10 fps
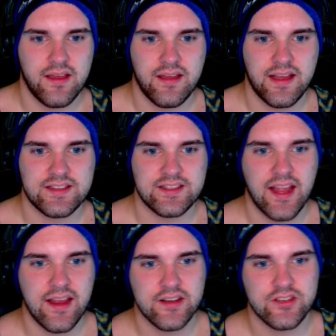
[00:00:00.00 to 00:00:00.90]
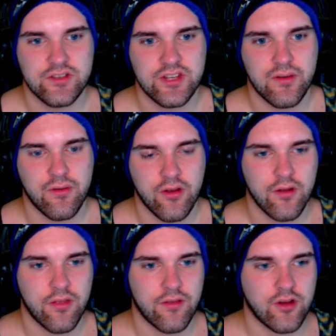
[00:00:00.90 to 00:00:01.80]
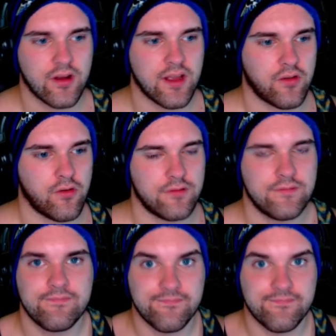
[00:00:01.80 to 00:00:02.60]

And it's standing and associated with earth, dark, and cold.